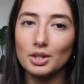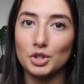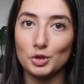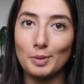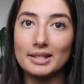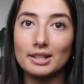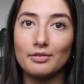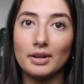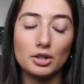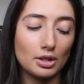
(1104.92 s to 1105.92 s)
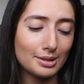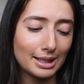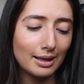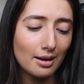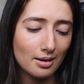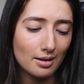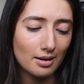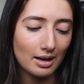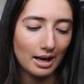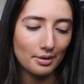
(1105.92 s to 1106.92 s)
she was basically finished and I was like, oh,
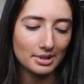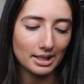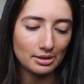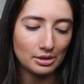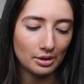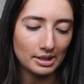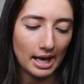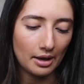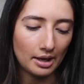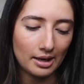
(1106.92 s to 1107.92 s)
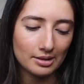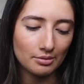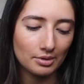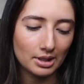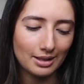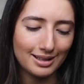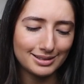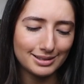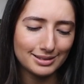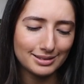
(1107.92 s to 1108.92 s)
I was like zoned out and I didn't
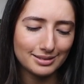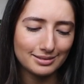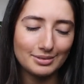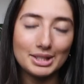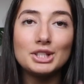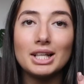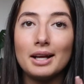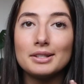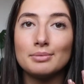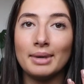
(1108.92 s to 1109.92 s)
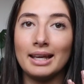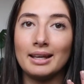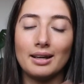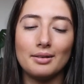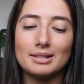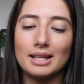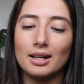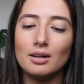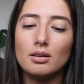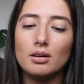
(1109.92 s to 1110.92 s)
realize. When she asked me, I was
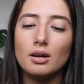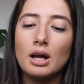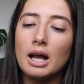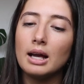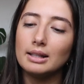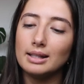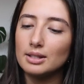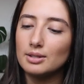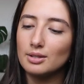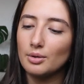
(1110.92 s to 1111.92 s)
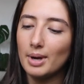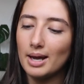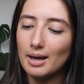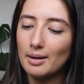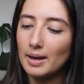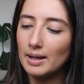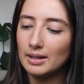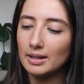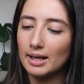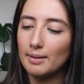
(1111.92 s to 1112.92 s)
like, oh, like square and
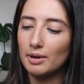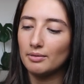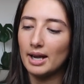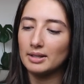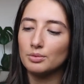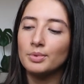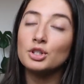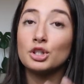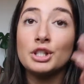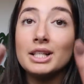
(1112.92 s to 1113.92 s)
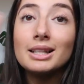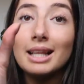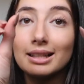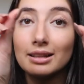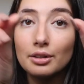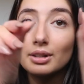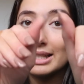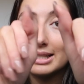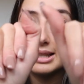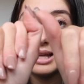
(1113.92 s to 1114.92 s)
then like a bit rounded, which she like
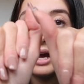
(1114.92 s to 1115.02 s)
literally did